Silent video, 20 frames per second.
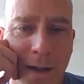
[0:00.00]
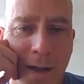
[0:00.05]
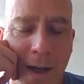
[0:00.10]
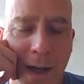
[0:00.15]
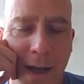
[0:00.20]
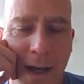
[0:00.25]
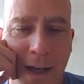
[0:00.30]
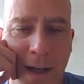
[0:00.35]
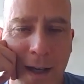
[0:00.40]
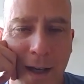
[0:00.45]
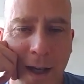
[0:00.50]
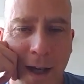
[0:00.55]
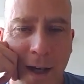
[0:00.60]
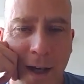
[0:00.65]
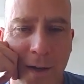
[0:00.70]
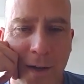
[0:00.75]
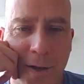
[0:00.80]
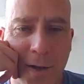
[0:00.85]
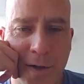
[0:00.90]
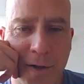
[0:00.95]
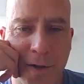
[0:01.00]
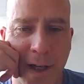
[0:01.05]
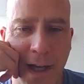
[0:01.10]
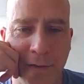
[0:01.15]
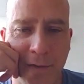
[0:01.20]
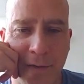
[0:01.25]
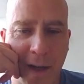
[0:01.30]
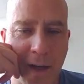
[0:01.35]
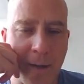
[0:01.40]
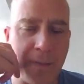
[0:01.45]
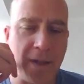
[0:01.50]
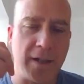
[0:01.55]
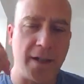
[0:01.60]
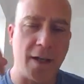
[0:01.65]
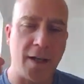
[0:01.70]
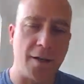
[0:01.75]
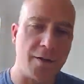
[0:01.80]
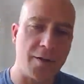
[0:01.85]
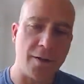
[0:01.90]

And there's a lot that could be done